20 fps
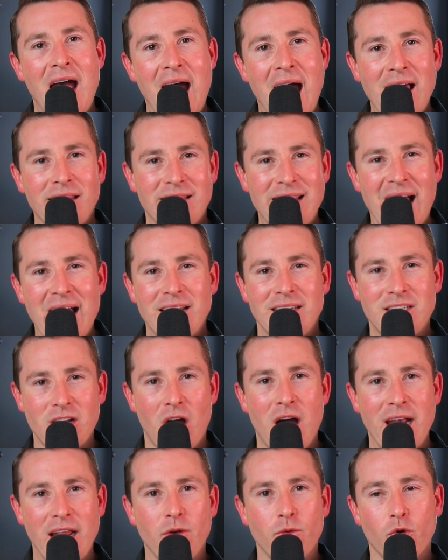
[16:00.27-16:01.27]
at that
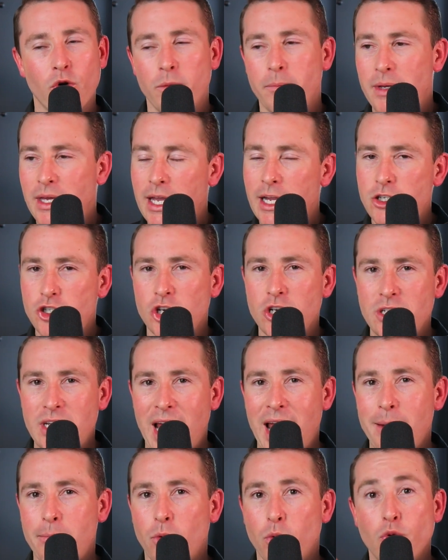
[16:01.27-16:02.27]
dining room, kitchen
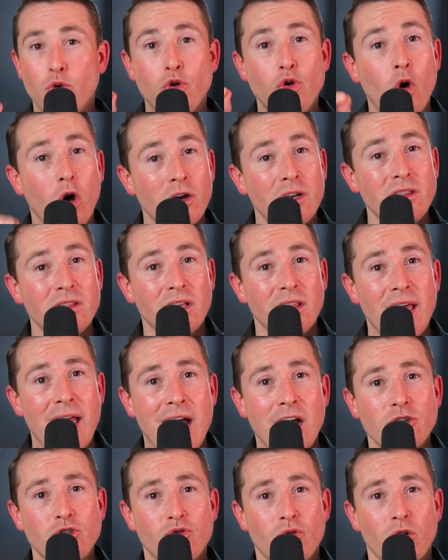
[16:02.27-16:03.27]
table, not in the
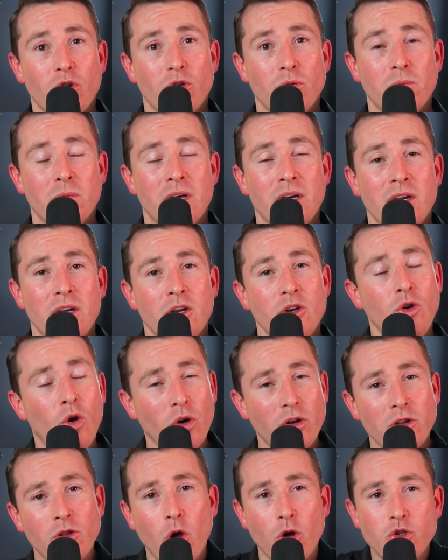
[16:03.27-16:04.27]
lounge room,
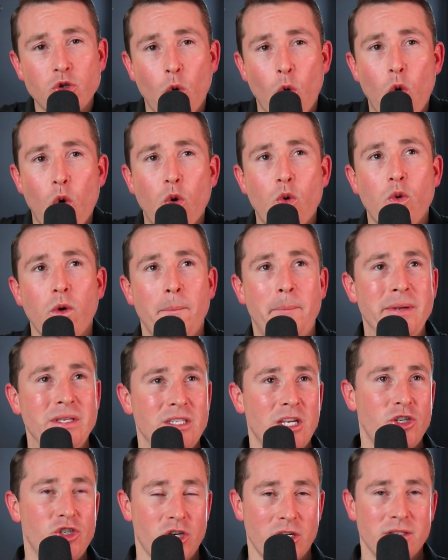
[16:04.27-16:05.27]
not in those awkward
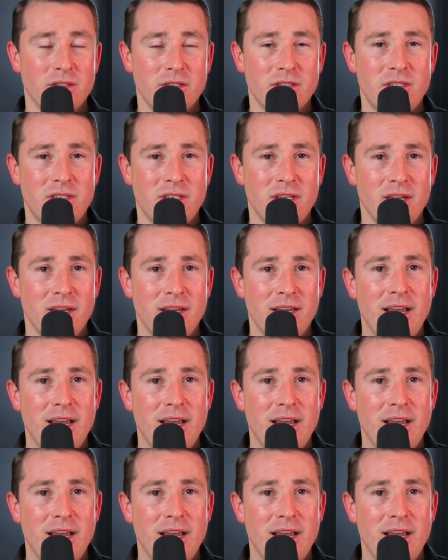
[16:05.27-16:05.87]
positions,